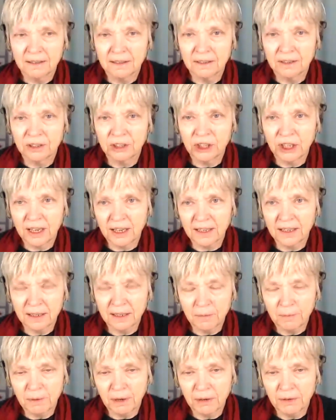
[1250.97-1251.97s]
sharing
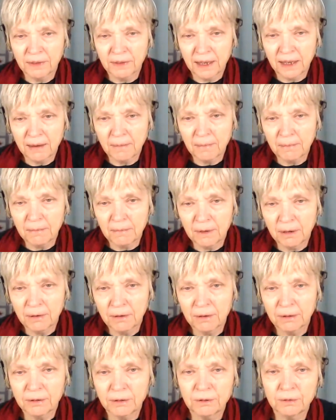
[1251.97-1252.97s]
about them,
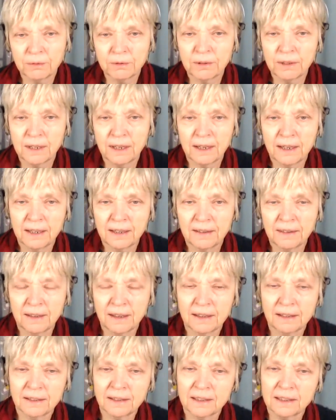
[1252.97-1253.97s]
or do they
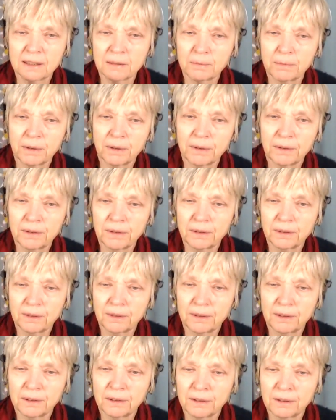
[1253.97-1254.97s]
then respond
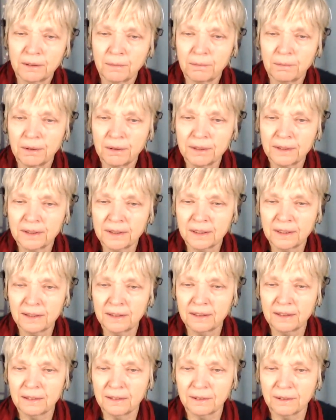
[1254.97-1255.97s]
to the
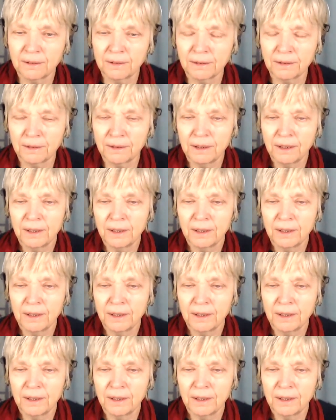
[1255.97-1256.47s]
person, or